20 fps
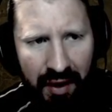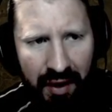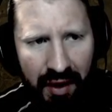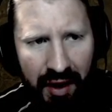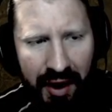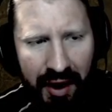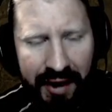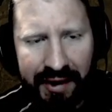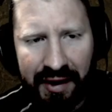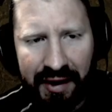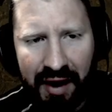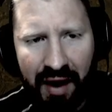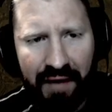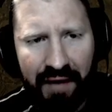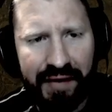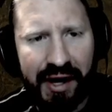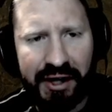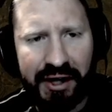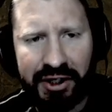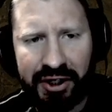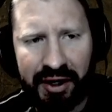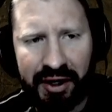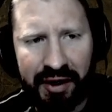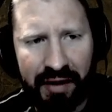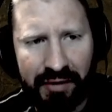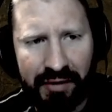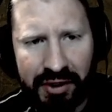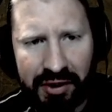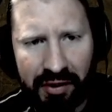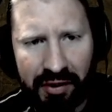I love that shit
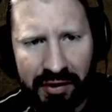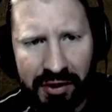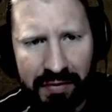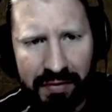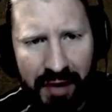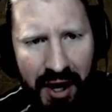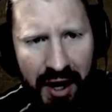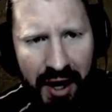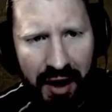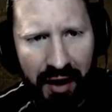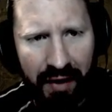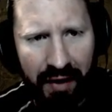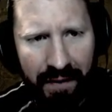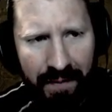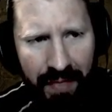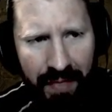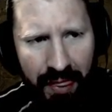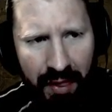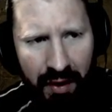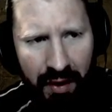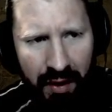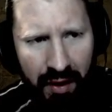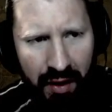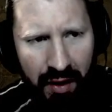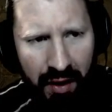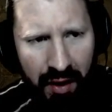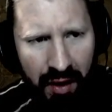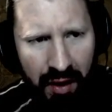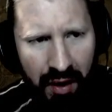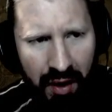that restores mana.
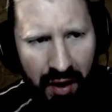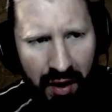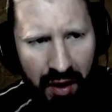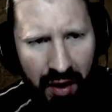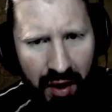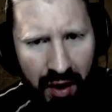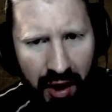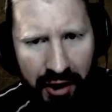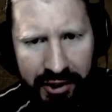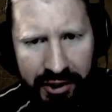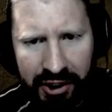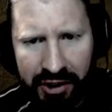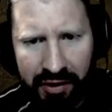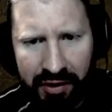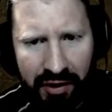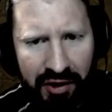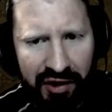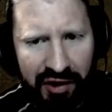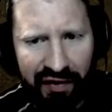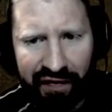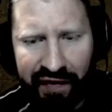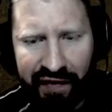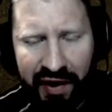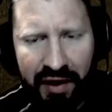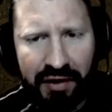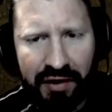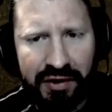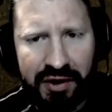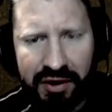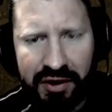You just
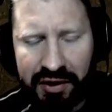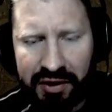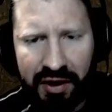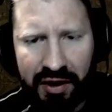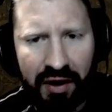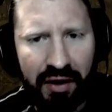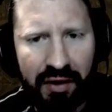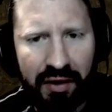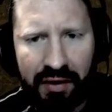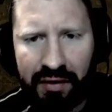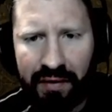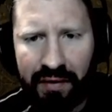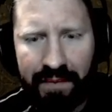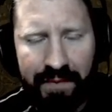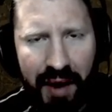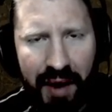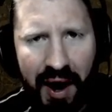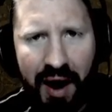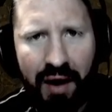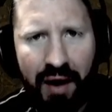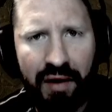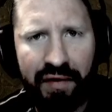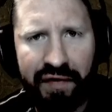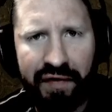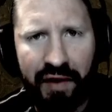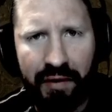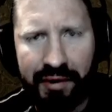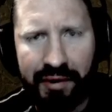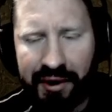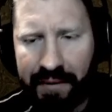feel so
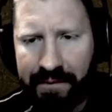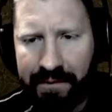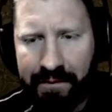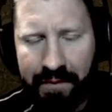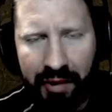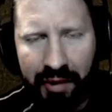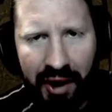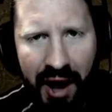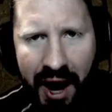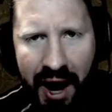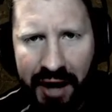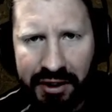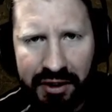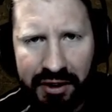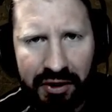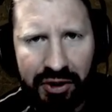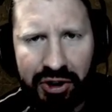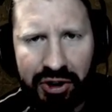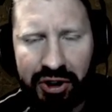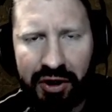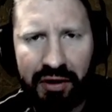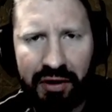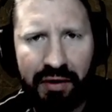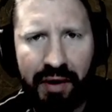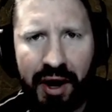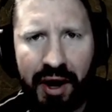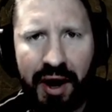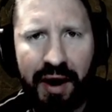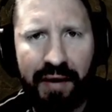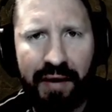powerful when you're blasting shit
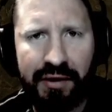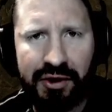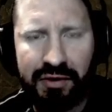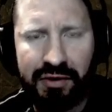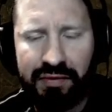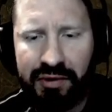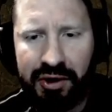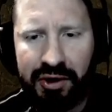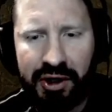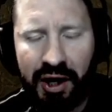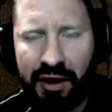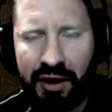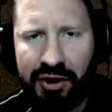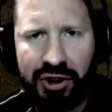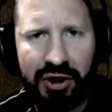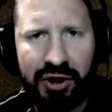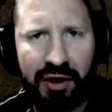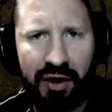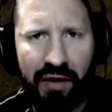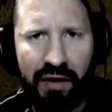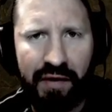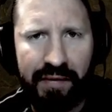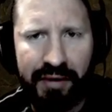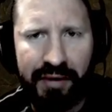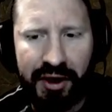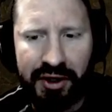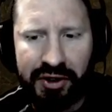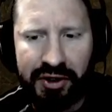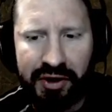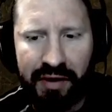away, just killing shit all over the
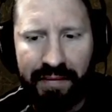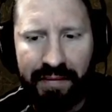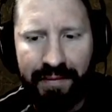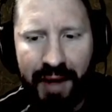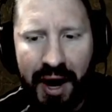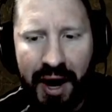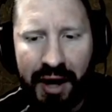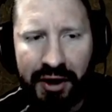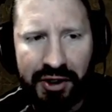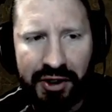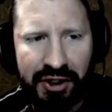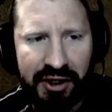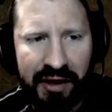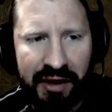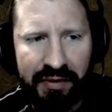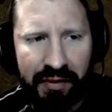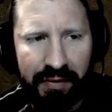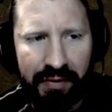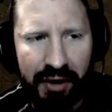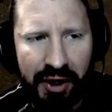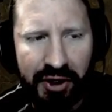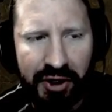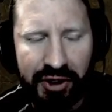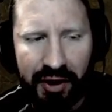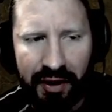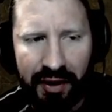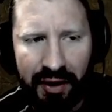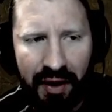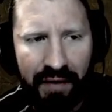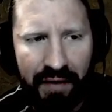place. Your mana just keeps replenishing.
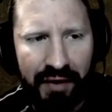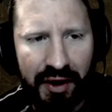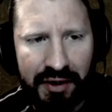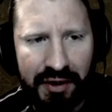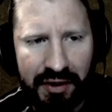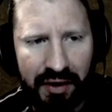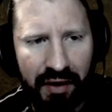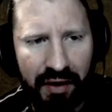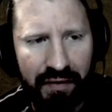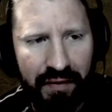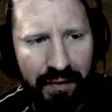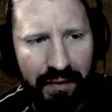I love that stuff.